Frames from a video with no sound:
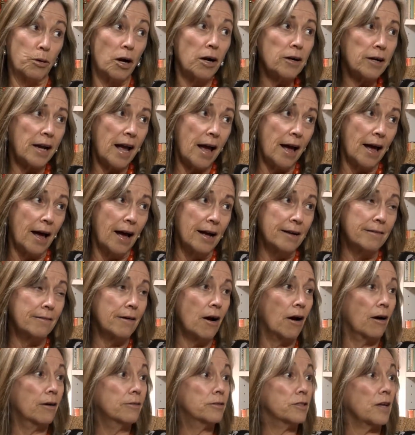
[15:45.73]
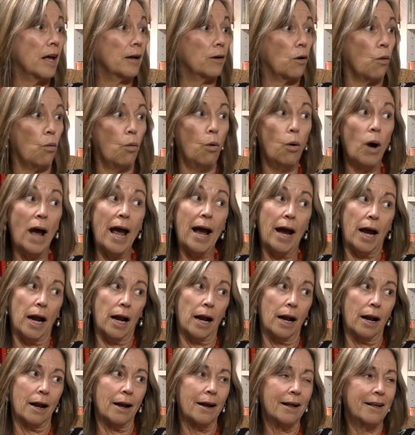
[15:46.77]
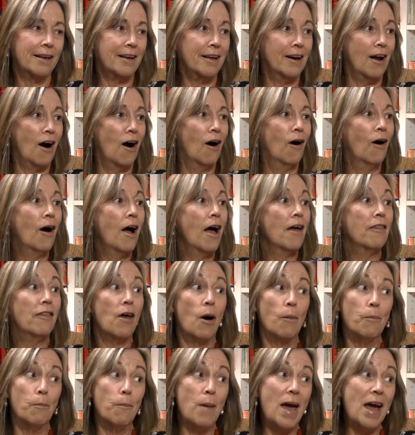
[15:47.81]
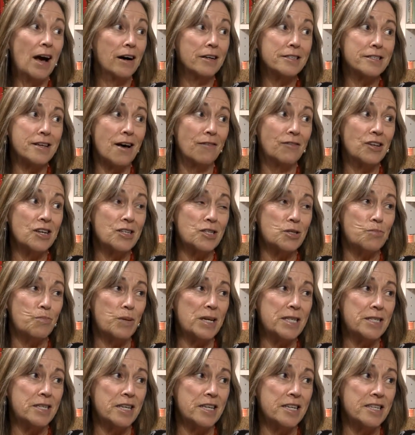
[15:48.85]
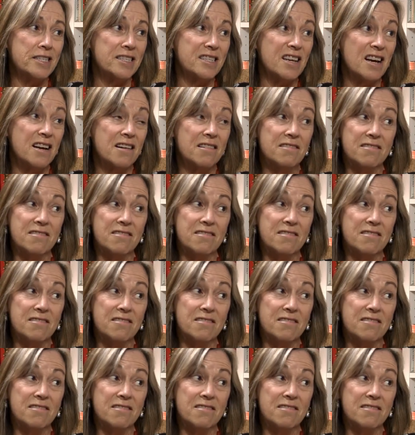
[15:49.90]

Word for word: Birkhead are it's like, "Wait, you know, the males of this species